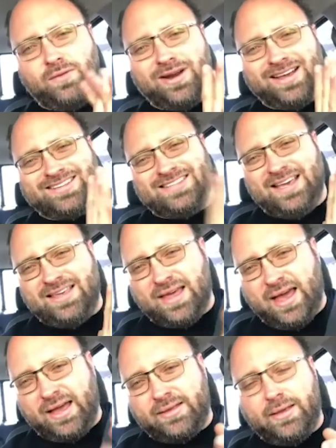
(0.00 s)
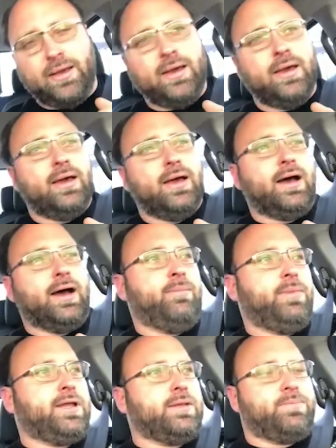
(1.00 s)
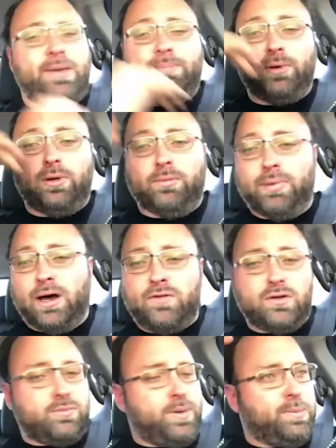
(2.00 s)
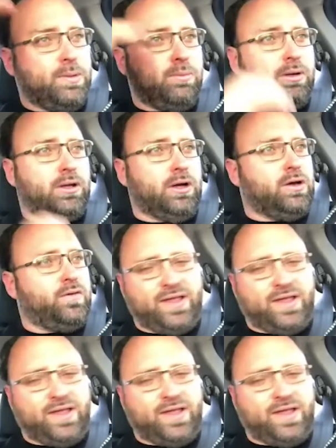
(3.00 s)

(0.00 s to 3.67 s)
And when I say that, I mean the people above you and the people below you.